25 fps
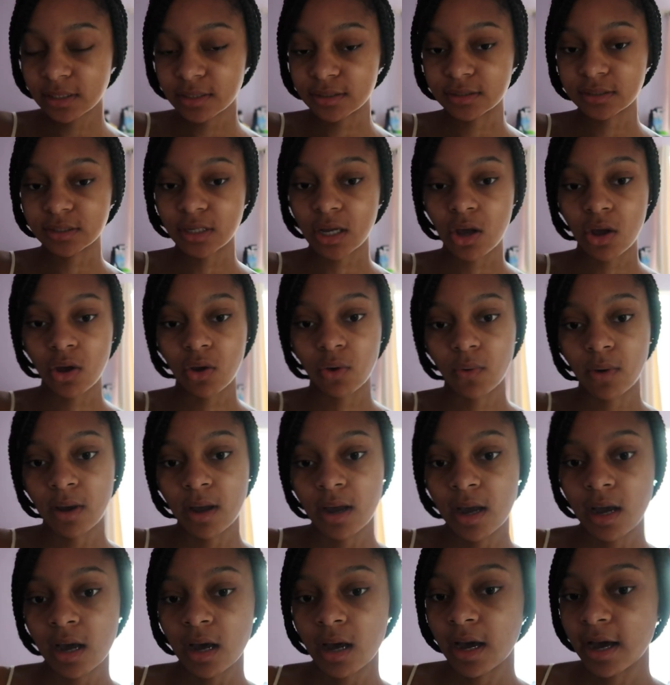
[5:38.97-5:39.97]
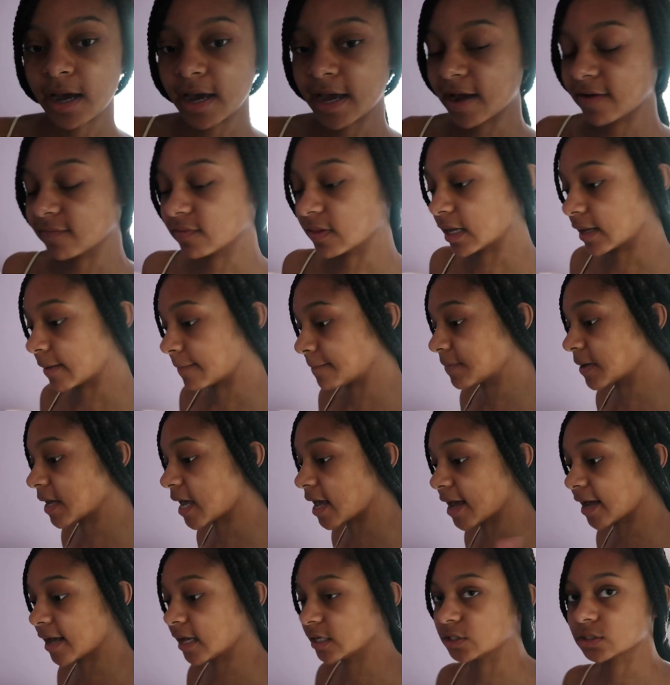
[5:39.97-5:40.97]
And so I have like
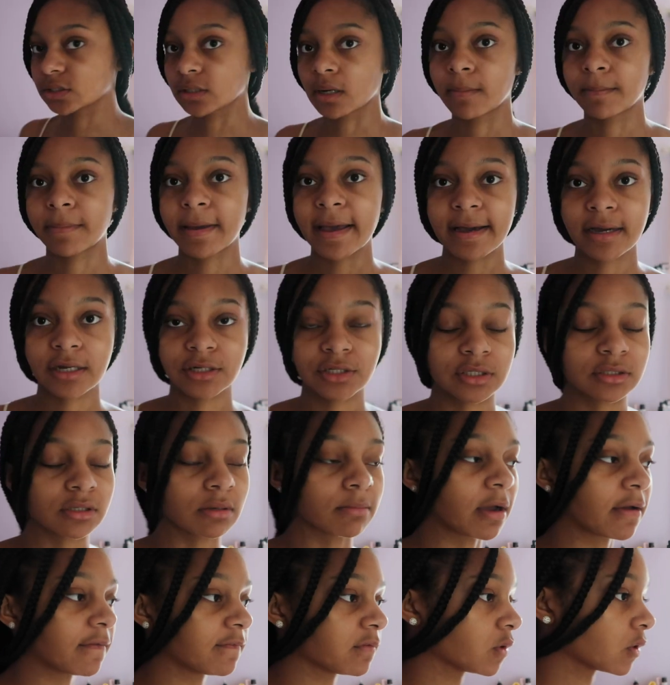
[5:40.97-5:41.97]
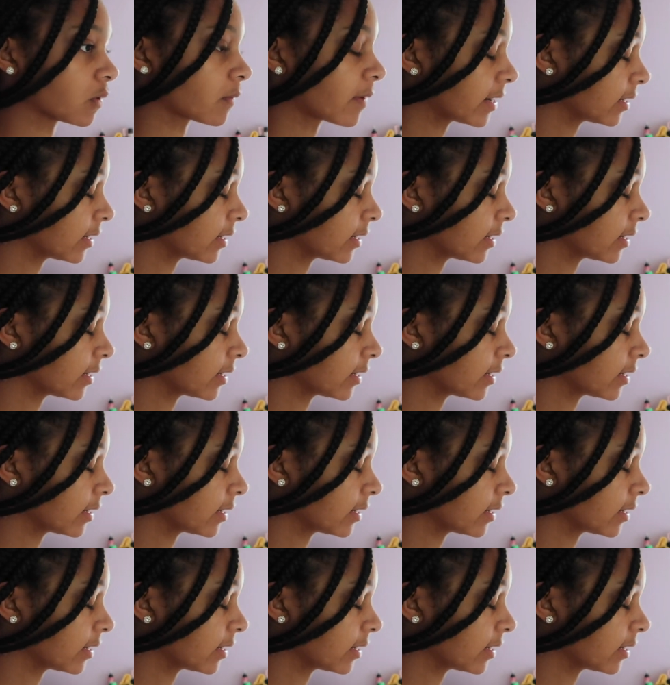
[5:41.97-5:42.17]
packages on packages on my floor